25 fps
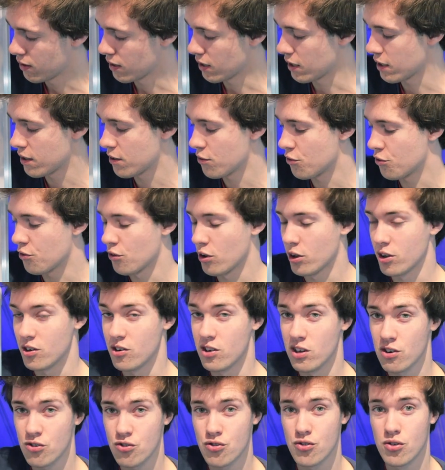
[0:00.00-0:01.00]
is
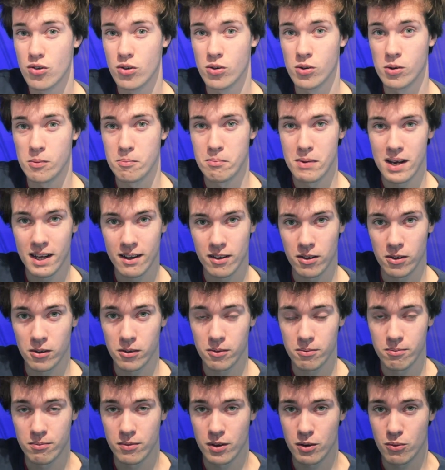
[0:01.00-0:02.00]
additional
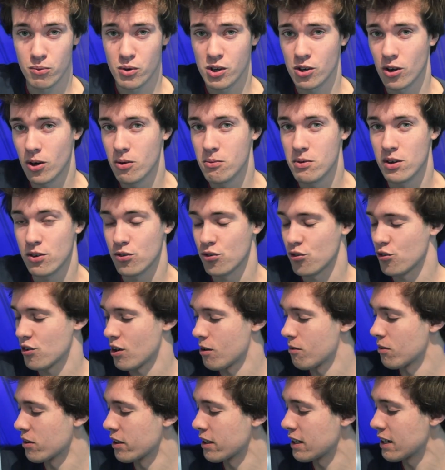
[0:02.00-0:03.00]
metal that we don't
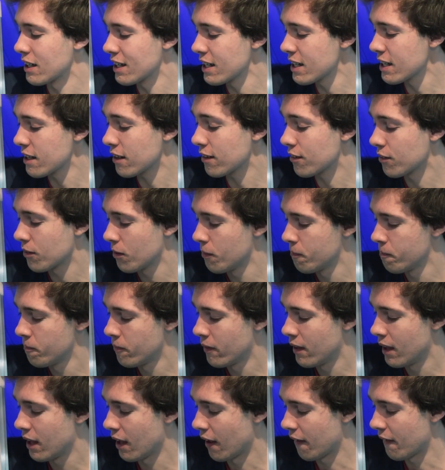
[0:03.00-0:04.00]
necessarily need.
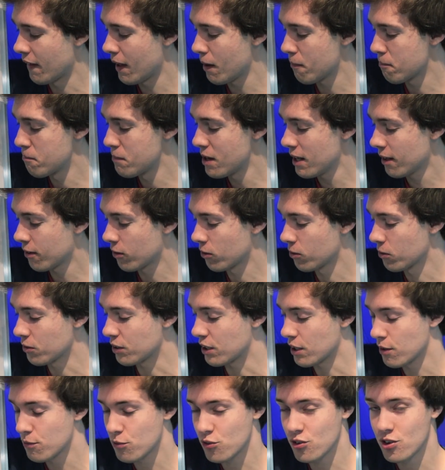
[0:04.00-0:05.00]
And that metal
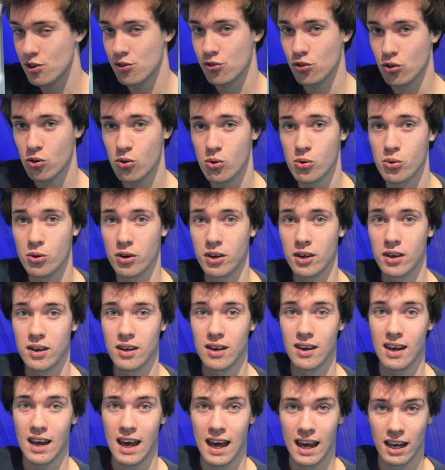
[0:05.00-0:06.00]
gives this corner
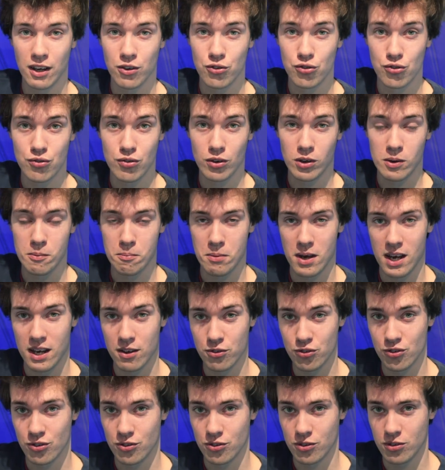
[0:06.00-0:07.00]
extra
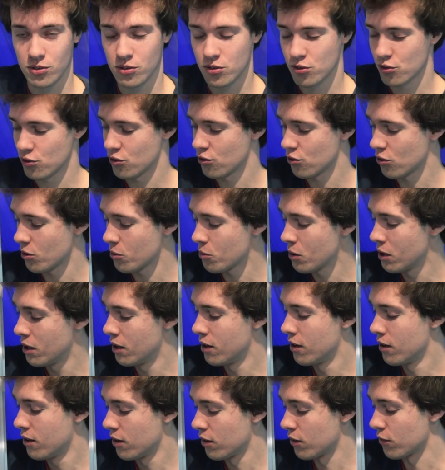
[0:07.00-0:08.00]
capacitance. So
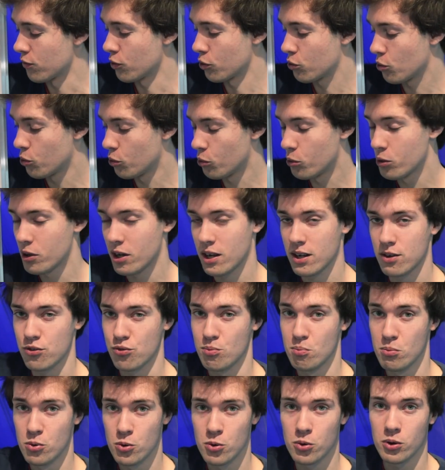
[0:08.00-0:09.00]
the corner
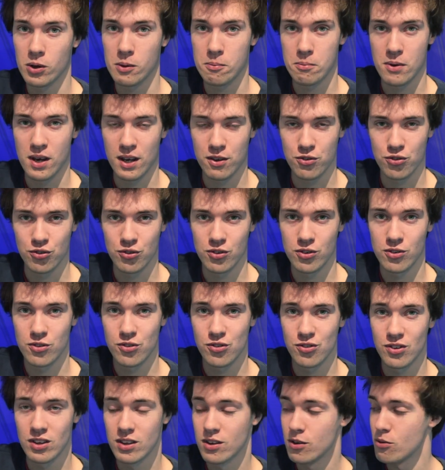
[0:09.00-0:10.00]
has more
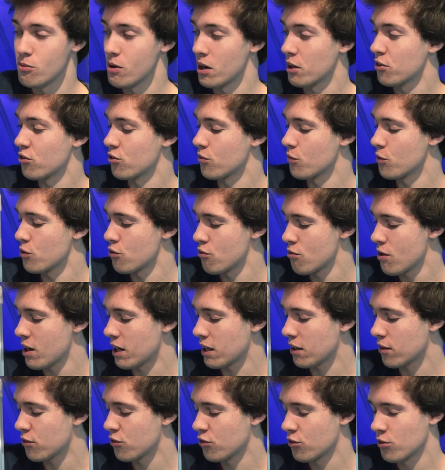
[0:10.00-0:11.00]
capacitance than the rest of a
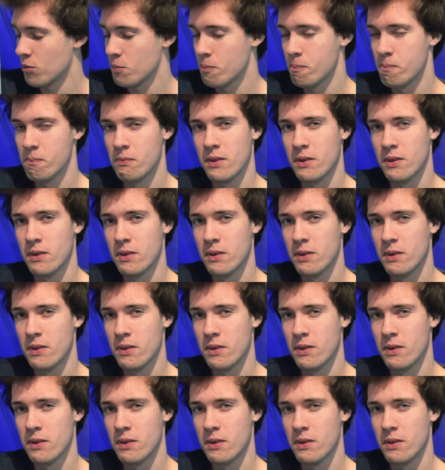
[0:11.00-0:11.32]
trace.